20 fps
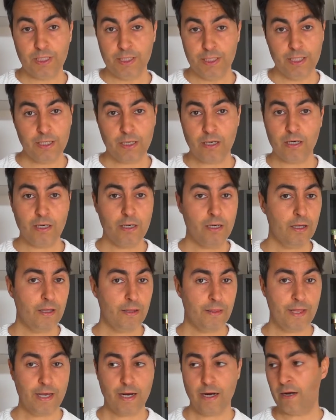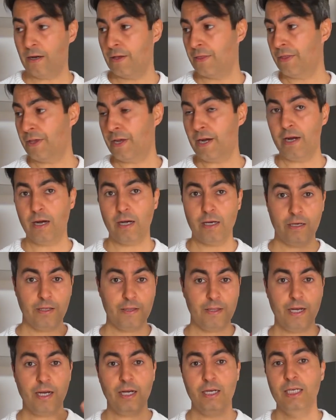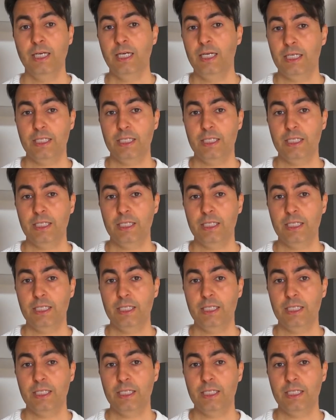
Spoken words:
here, there.